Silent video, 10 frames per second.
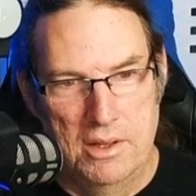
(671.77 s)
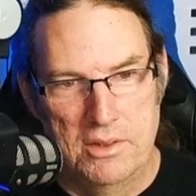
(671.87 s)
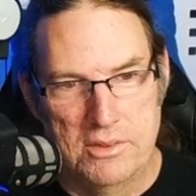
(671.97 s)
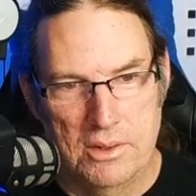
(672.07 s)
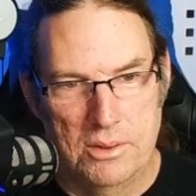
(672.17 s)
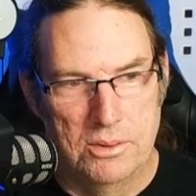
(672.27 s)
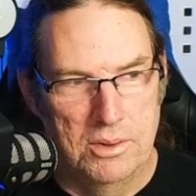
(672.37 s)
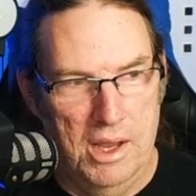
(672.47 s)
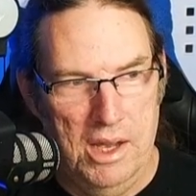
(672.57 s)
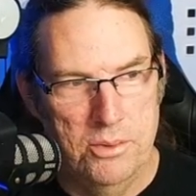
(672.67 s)
So
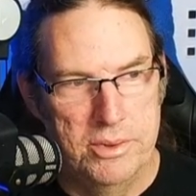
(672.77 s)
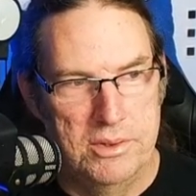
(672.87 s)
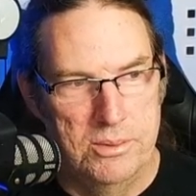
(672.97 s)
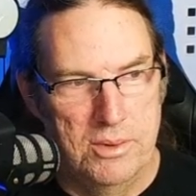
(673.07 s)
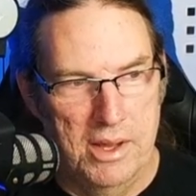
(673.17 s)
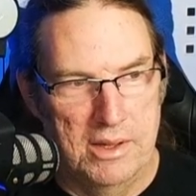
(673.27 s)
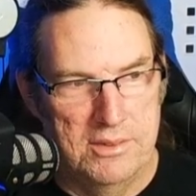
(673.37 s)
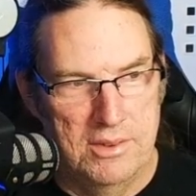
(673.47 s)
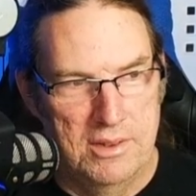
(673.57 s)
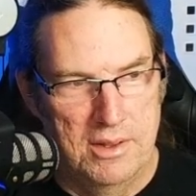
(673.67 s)
how do we do
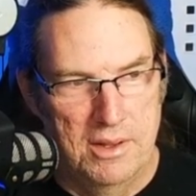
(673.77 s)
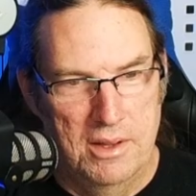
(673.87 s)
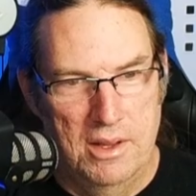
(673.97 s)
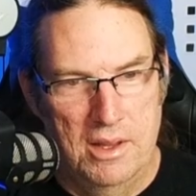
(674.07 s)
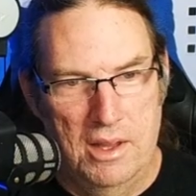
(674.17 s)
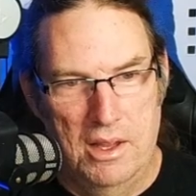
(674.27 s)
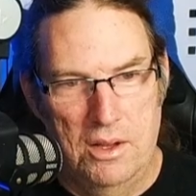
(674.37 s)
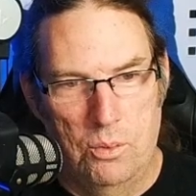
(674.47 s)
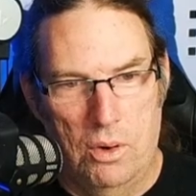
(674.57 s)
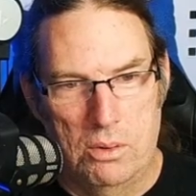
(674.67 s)
that?
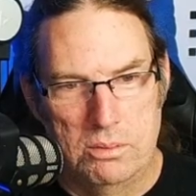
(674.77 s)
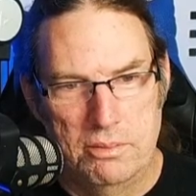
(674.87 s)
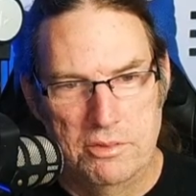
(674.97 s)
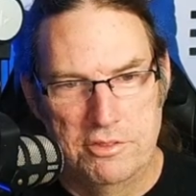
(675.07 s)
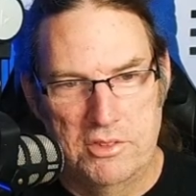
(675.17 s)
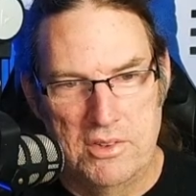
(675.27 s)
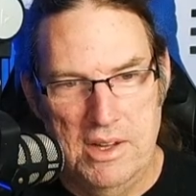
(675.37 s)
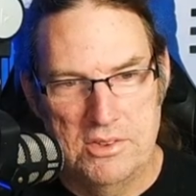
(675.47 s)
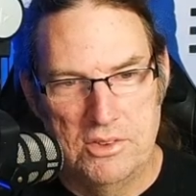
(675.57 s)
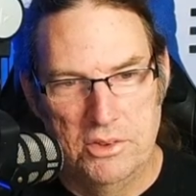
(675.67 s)
Well, to
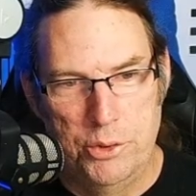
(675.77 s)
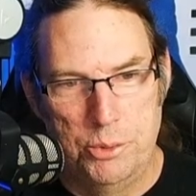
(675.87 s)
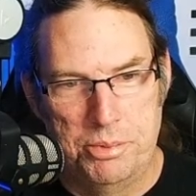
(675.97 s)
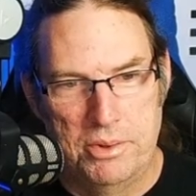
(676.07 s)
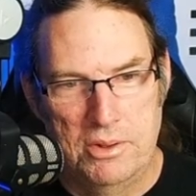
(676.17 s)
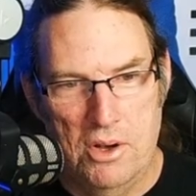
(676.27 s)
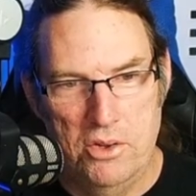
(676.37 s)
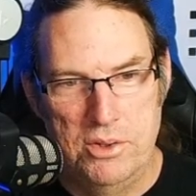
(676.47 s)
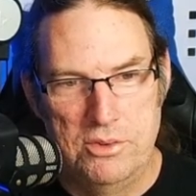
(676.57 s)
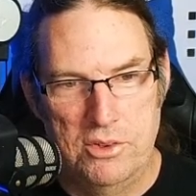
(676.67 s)
nest a loop,
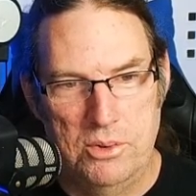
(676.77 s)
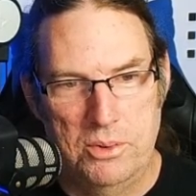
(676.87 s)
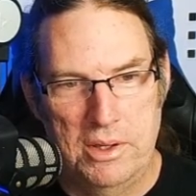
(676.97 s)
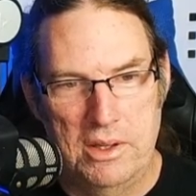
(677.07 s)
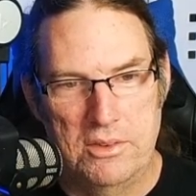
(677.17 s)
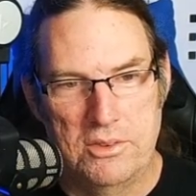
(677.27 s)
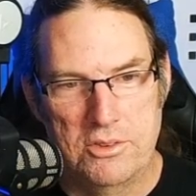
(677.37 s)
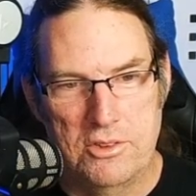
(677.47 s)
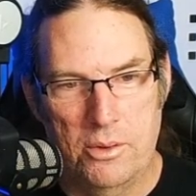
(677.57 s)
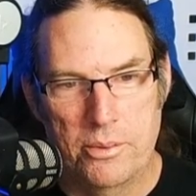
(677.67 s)
all you do is you
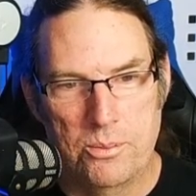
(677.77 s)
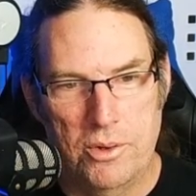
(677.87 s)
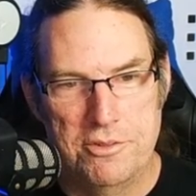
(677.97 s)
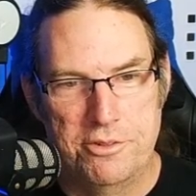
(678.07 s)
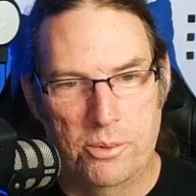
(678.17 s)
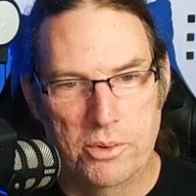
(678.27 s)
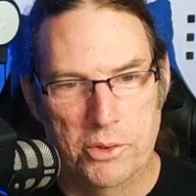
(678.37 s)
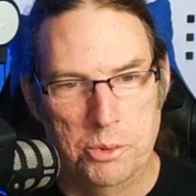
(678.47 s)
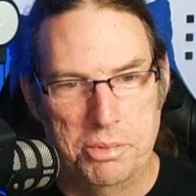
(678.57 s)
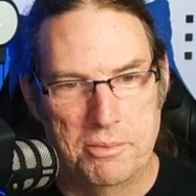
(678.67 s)
start with 1 for
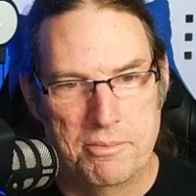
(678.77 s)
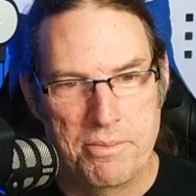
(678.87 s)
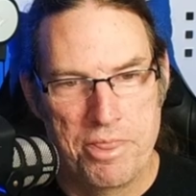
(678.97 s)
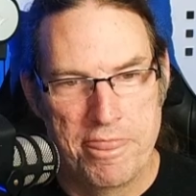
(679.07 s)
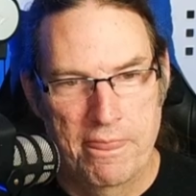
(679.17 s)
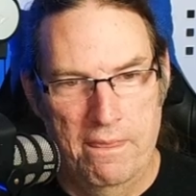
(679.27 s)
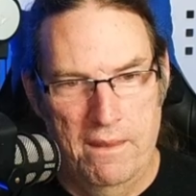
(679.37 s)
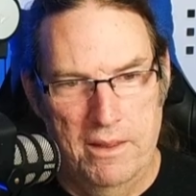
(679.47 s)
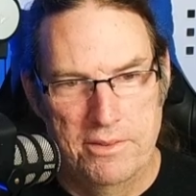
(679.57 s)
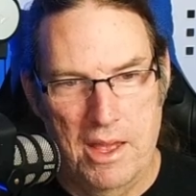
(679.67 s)
loop
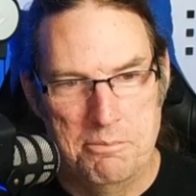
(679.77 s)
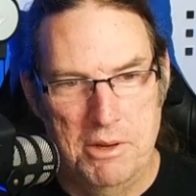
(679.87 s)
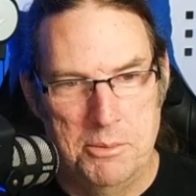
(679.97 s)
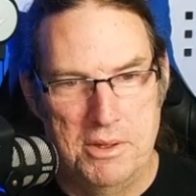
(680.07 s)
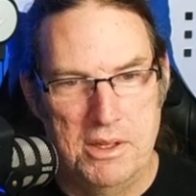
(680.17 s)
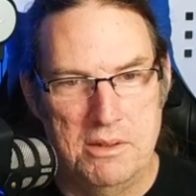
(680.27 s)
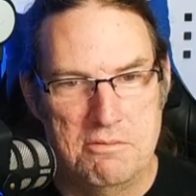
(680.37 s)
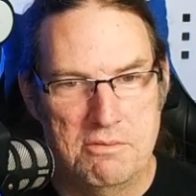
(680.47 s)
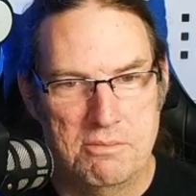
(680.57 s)
that maybe